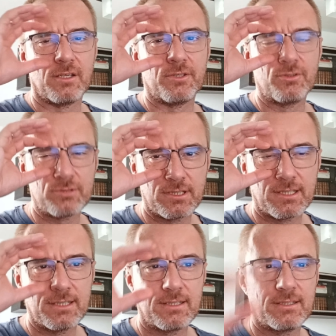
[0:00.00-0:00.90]
Using
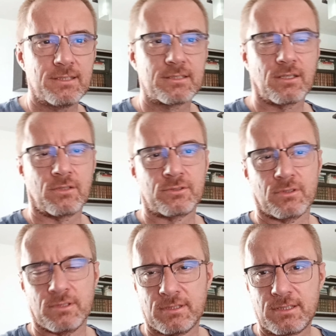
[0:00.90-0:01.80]
it is
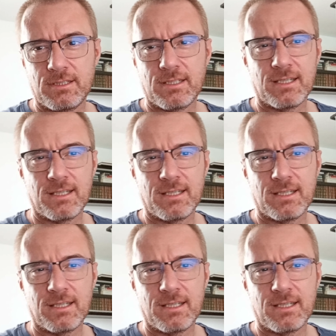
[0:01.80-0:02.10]
also easy,